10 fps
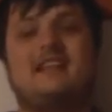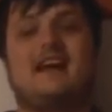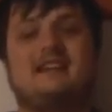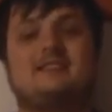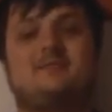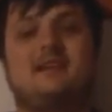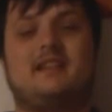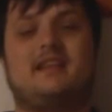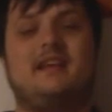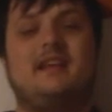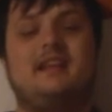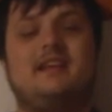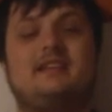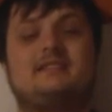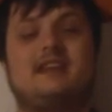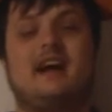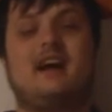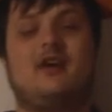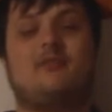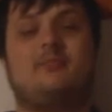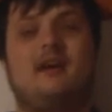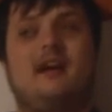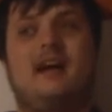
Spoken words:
desperately needs help.